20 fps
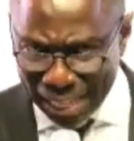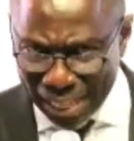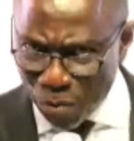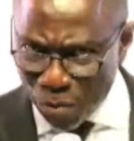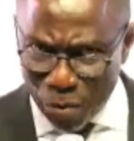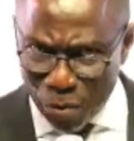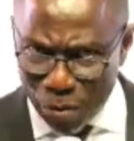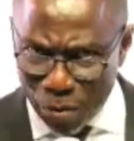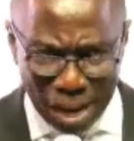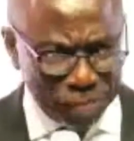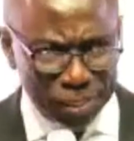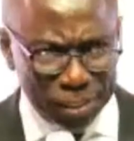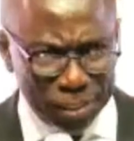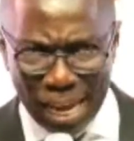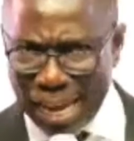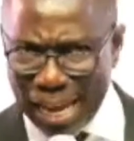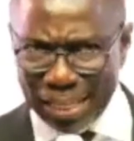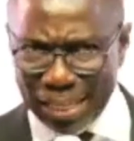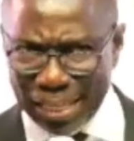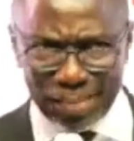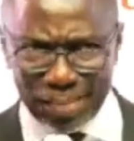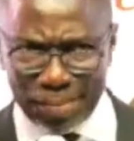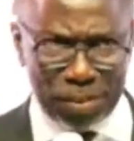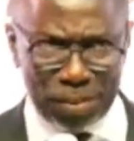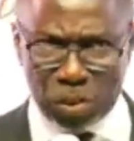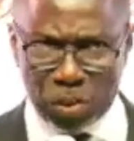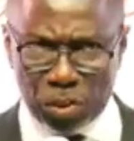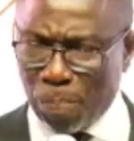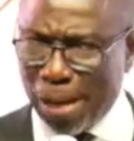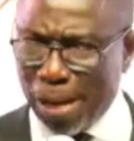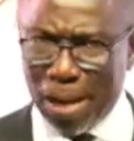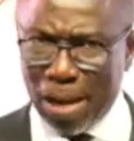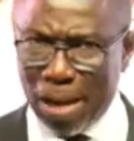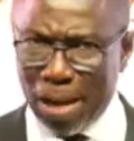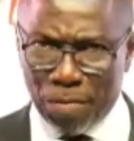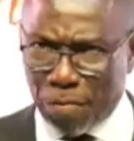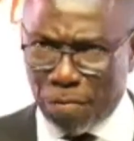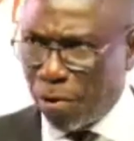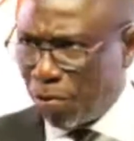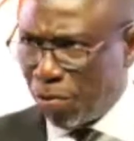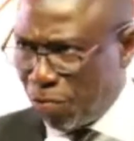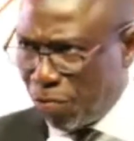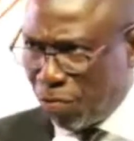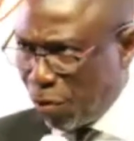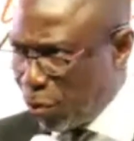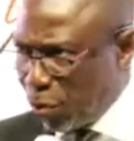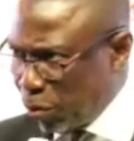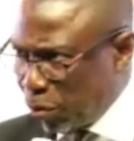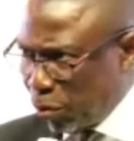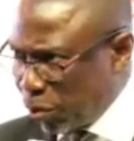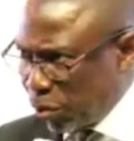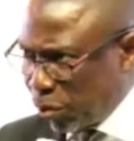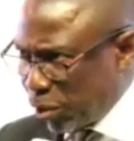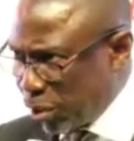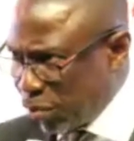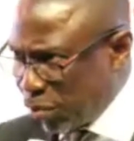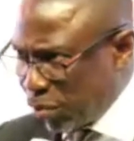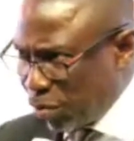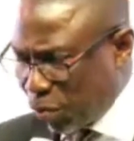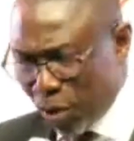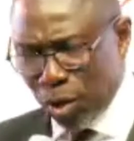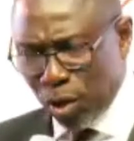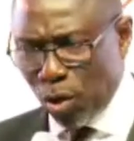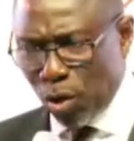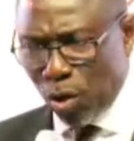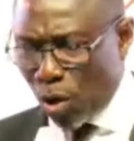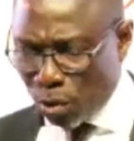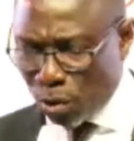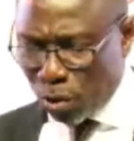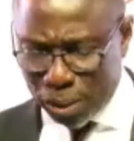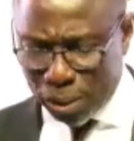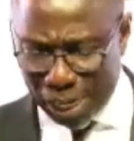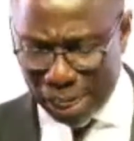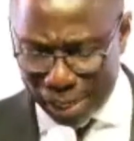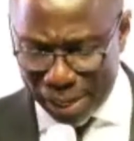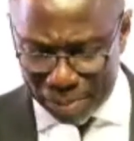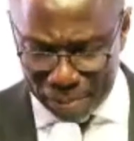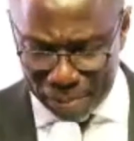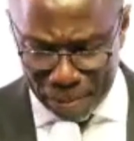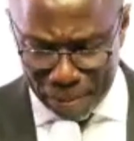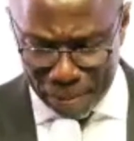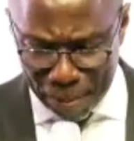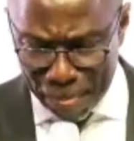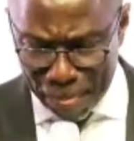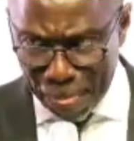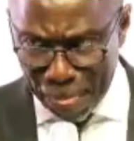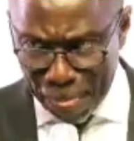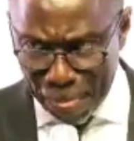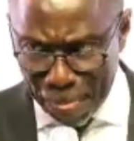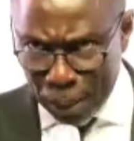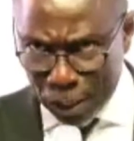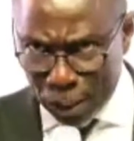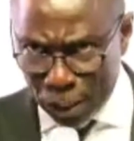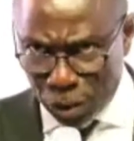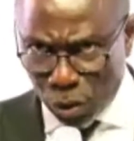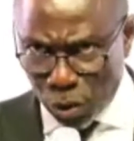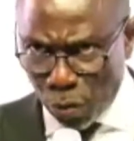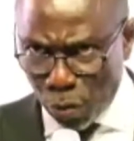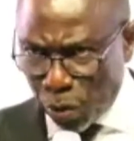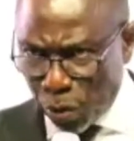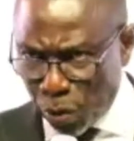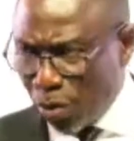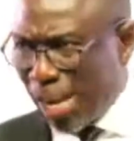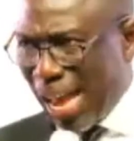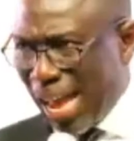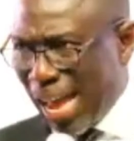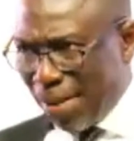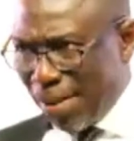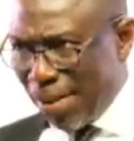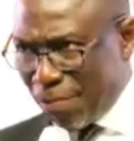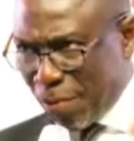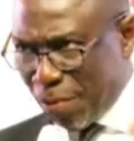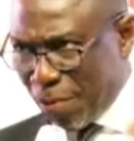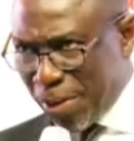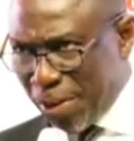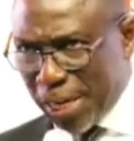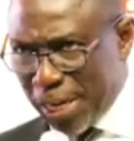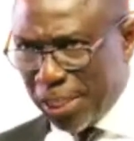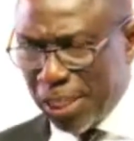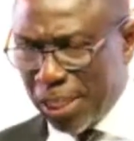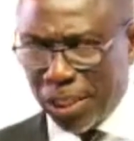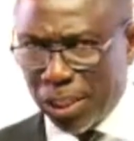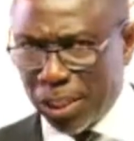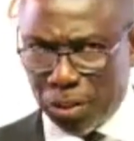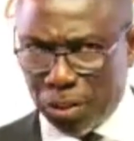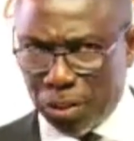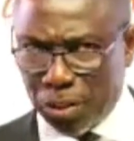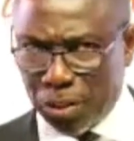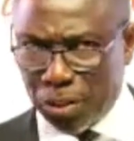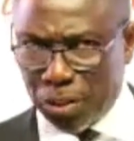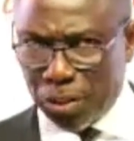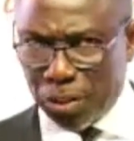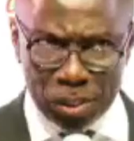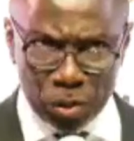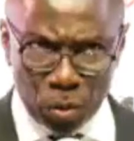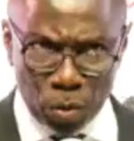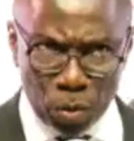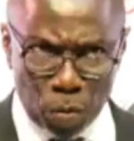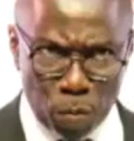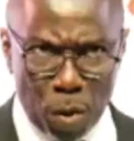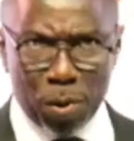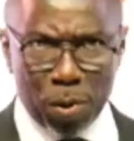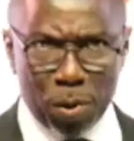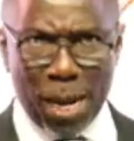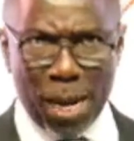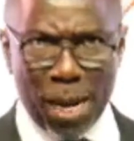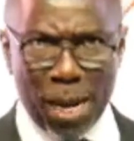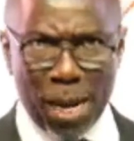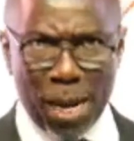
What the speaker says: haven't had supply of foreign flows for a long time. So we don't have foreign exchange supply. So what will happen to our